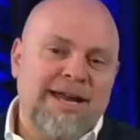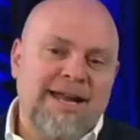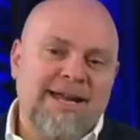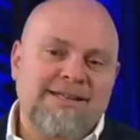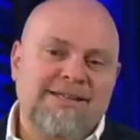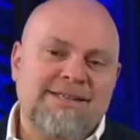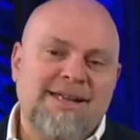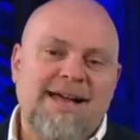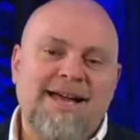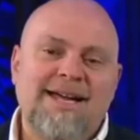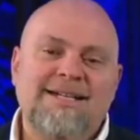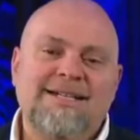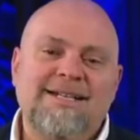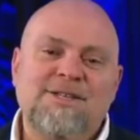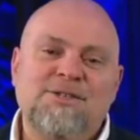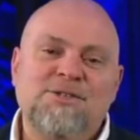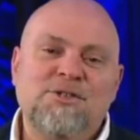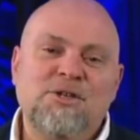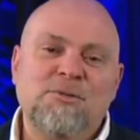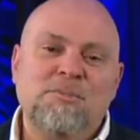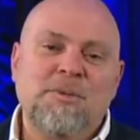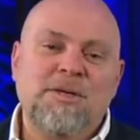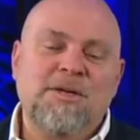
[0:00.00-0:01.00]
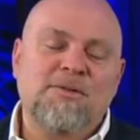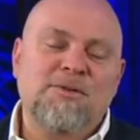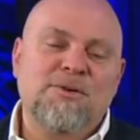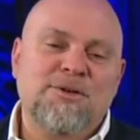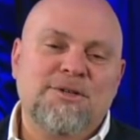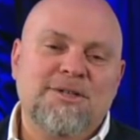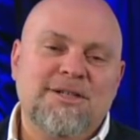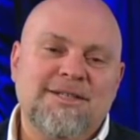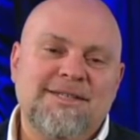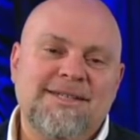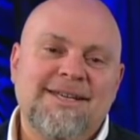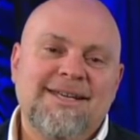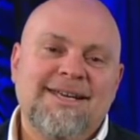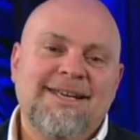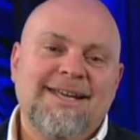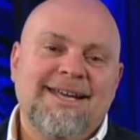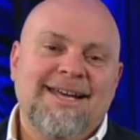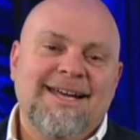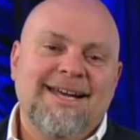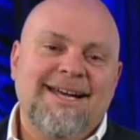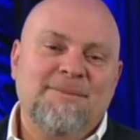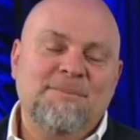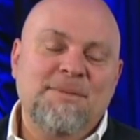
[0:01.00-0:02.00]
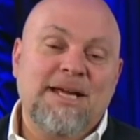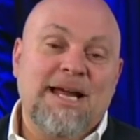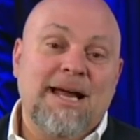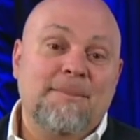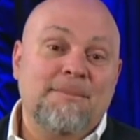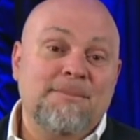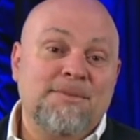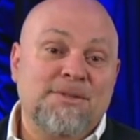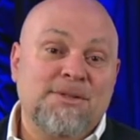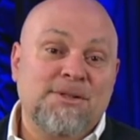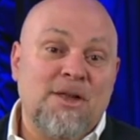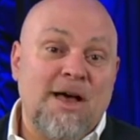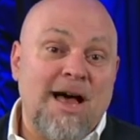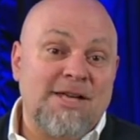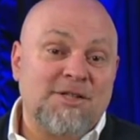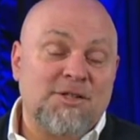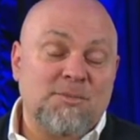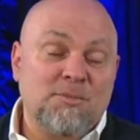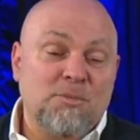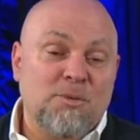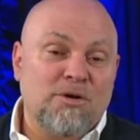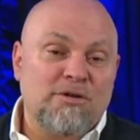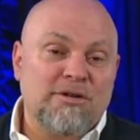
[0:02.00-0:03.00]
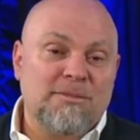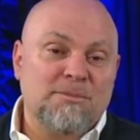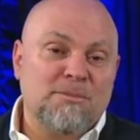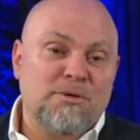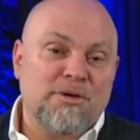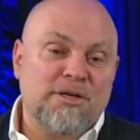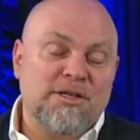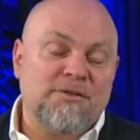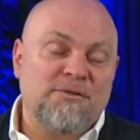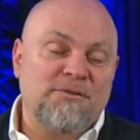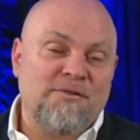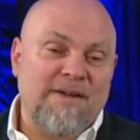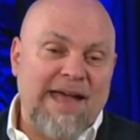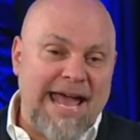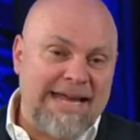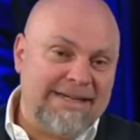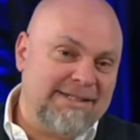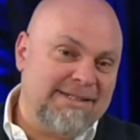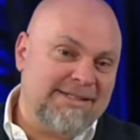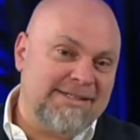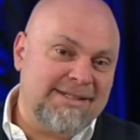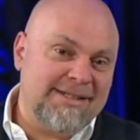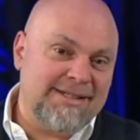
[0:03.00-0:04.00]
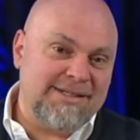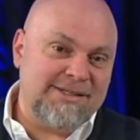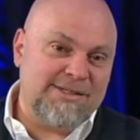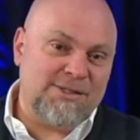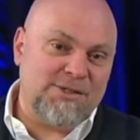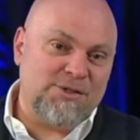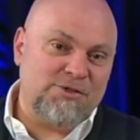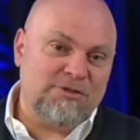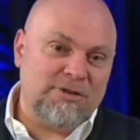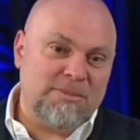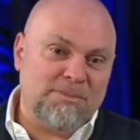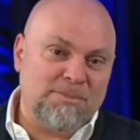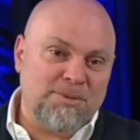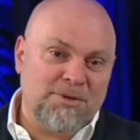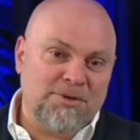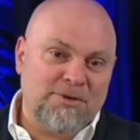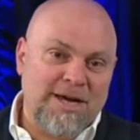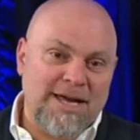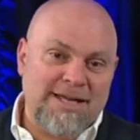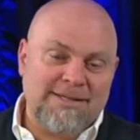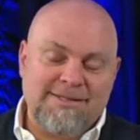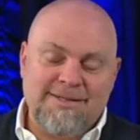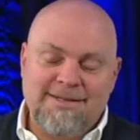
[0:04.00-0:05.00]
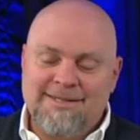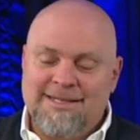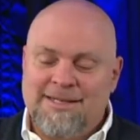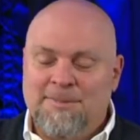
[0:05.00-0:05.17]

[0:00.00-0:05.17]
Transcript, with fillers: anxiety, Snoopy, of course, uh, becomes lost more and more in fantasy as the strip progresses.